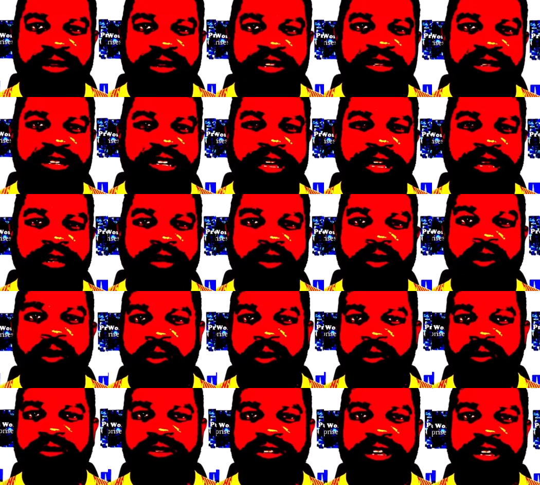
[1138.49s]
Real Estate
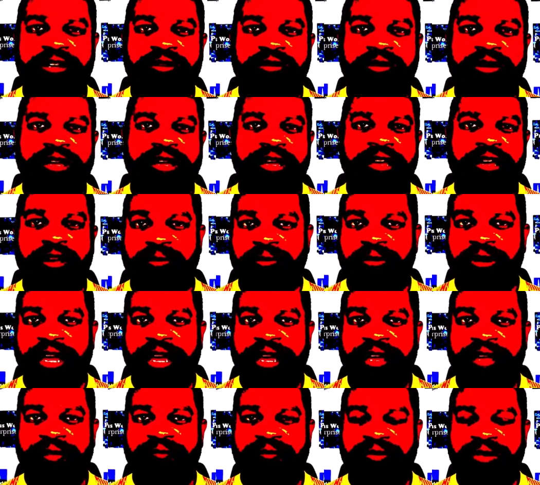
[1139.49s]
Wholesale
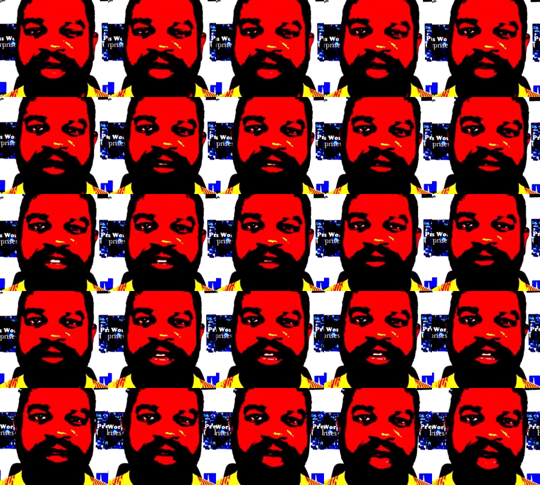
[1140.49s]
Helpline. And until
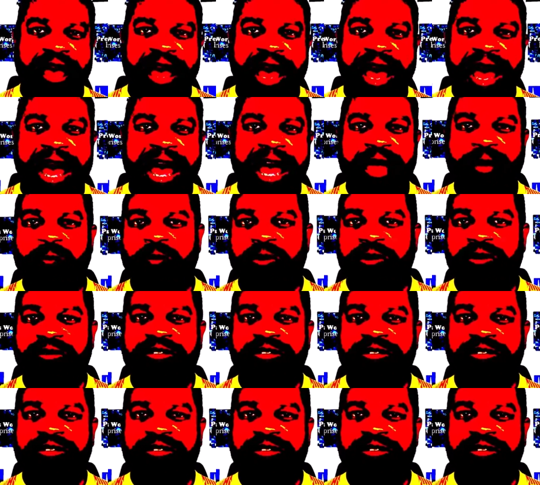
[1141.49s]
then, I will